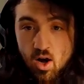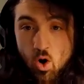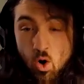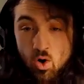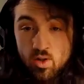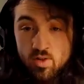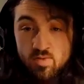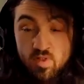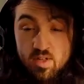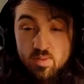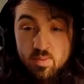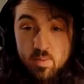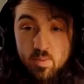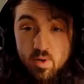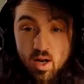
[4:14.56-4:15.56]
all of these
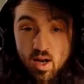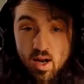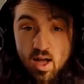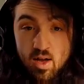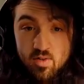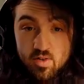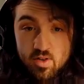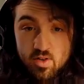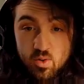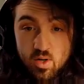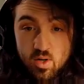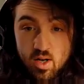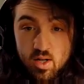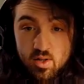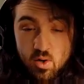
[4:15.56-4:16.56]
people are gonna have to do
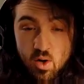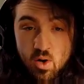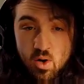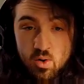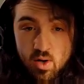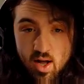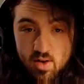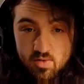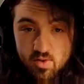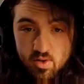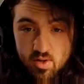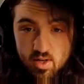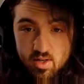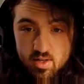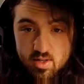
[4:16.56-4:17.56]
it on their own after
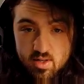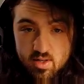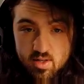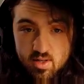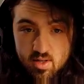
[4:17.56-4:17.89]
this.